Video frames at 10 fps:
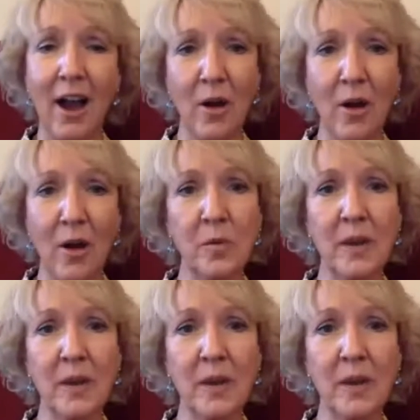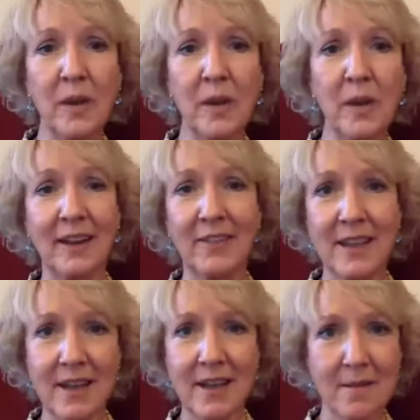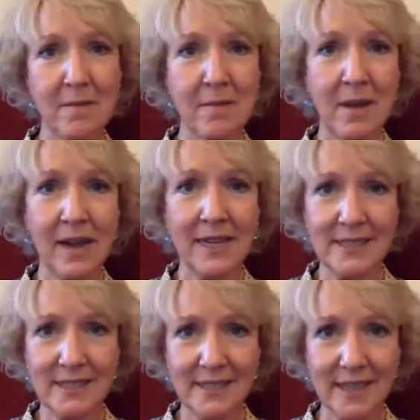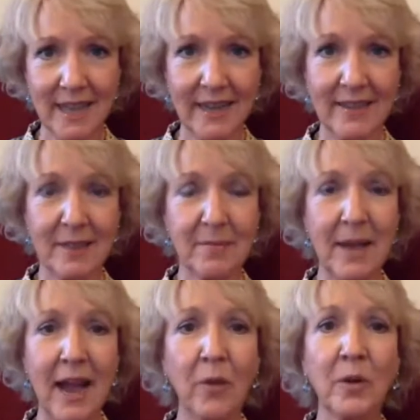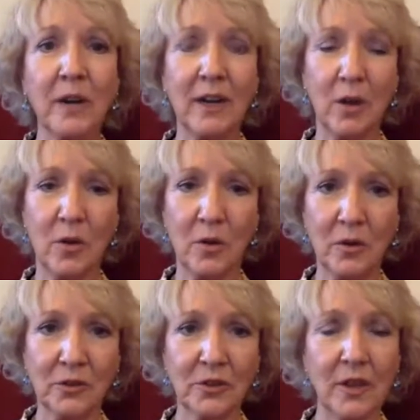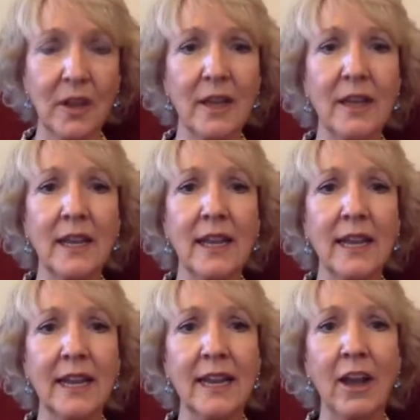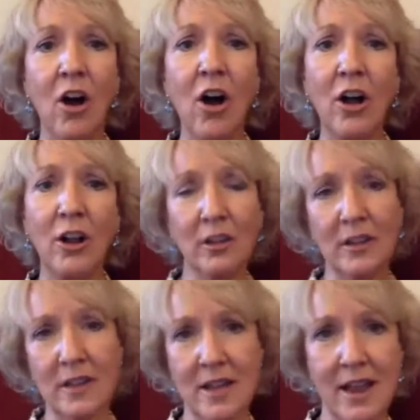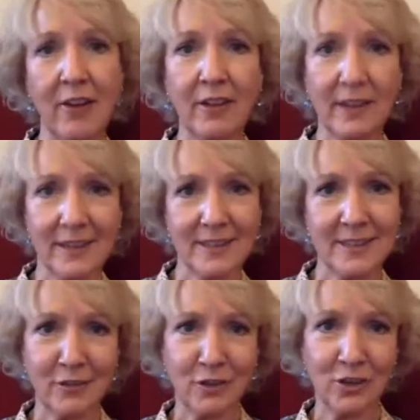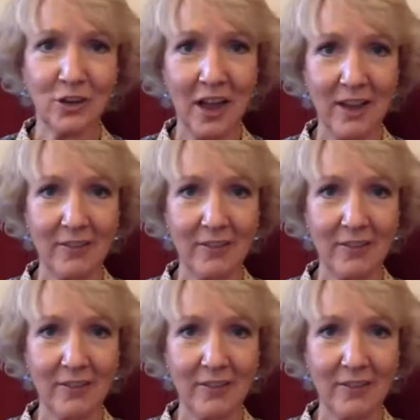we can have a loving mindset and the power it holds in all areas of your life.